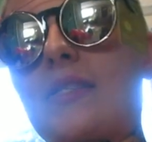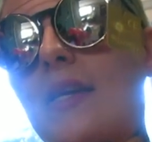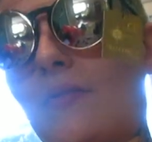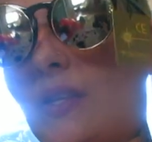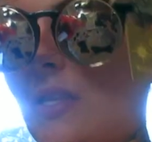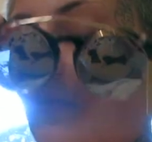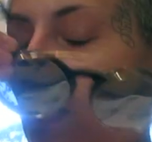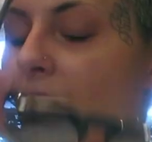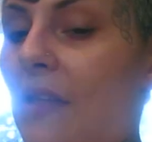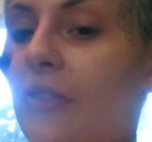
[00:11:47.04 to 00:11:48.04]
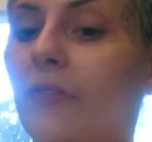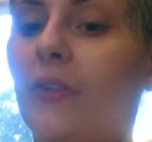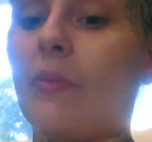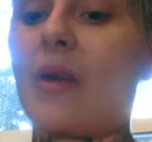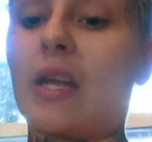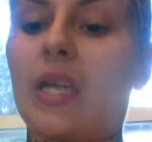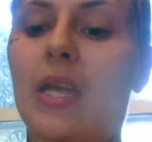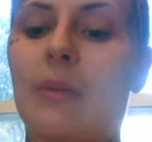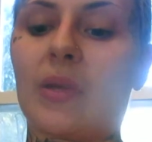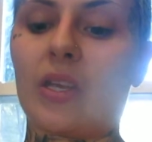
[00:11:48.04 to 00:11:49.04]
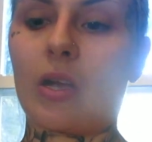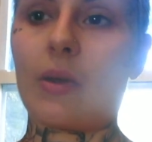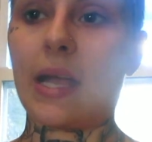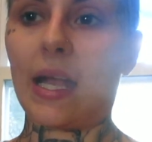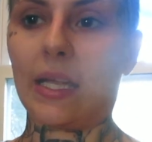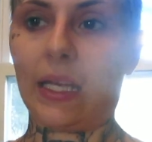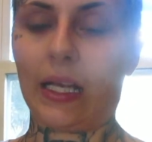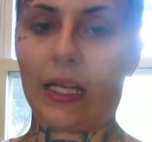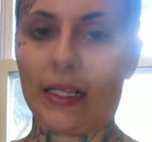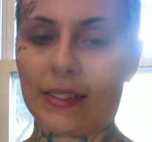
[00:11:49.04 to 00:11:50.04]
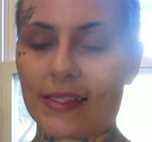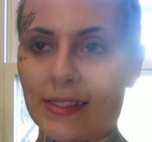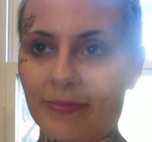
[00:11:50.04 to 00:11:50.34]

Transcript: that's everything we got at the flea market. I'm going to go ahead and